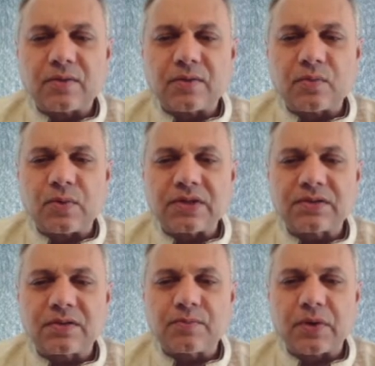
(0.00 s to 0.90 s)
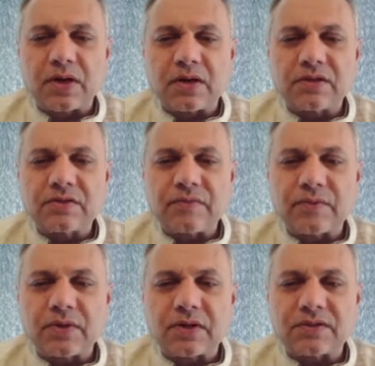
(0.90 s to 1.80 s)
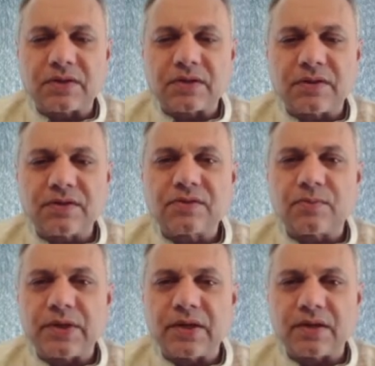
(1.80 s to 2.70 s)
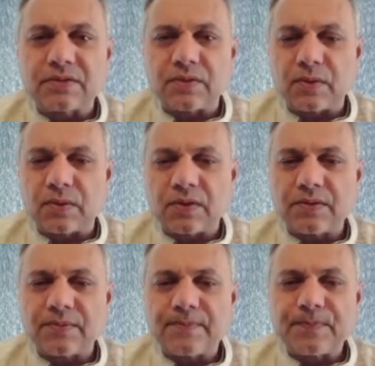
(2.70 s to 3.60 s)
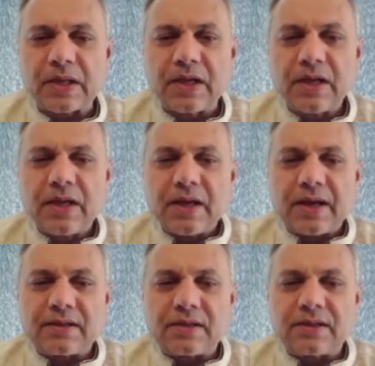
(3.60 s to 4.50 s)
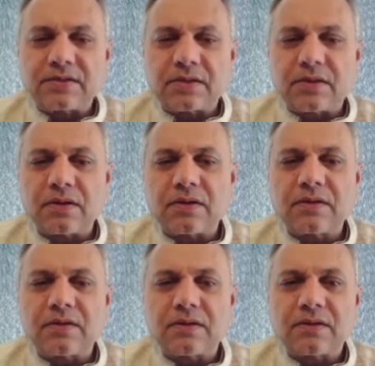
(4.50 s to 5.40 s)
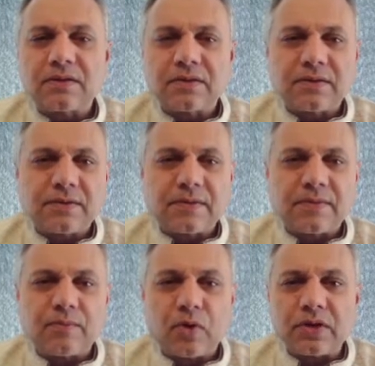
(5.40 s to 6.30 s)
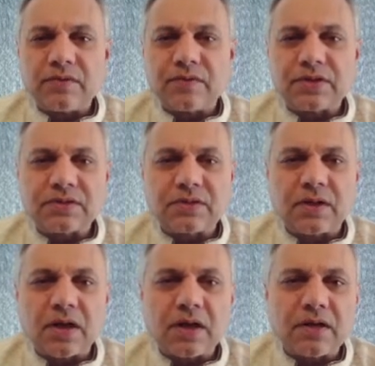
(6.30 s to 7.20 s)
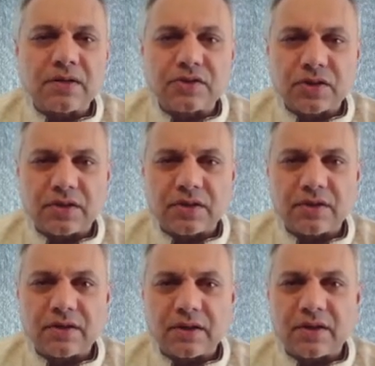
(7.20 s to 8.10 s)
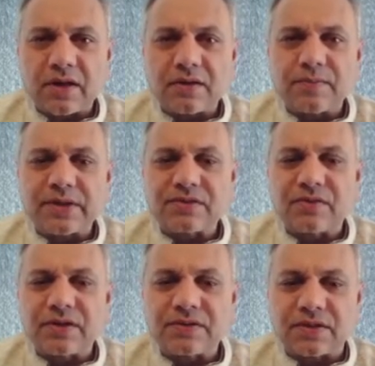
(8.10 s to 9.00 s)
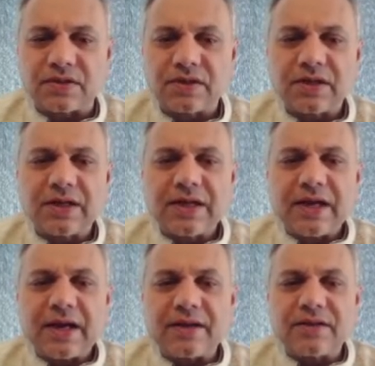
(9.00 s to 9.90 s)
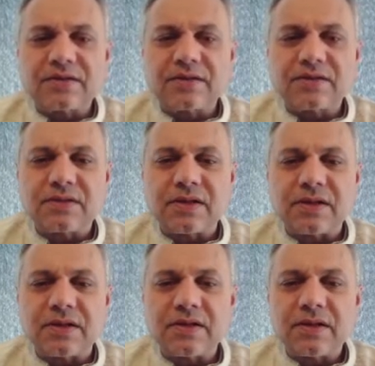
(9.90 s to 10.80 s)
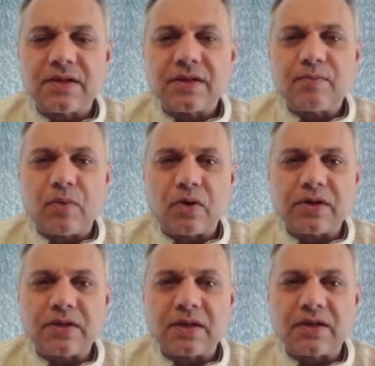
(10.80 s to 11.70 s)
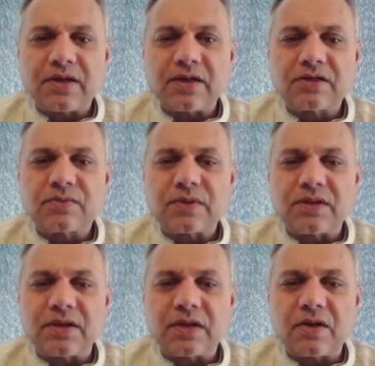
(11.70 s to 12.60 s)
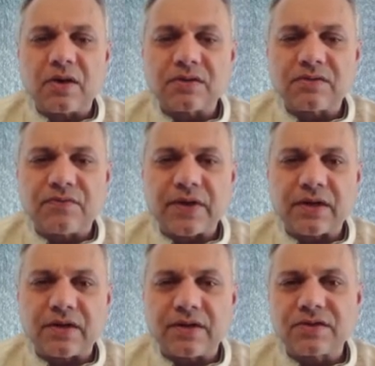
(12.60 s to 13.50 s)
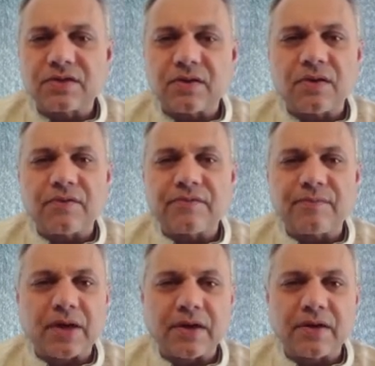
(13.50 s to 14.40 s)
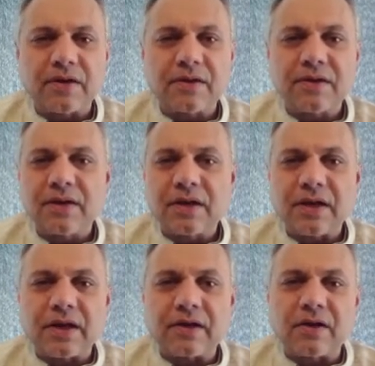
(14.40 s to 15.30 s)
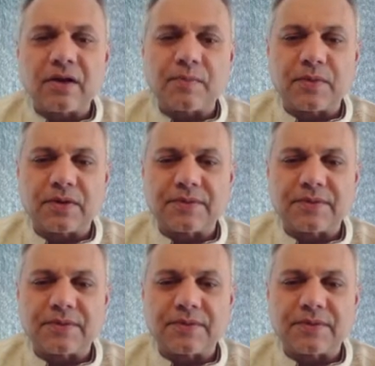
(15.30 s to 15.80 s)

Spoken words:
Western parlance we would consider this to be our soul. And then there's a third body, which is the Karan Sharir, and Karan means reason. And this is the body that deals with the cause-effect nature of Maya and Karma.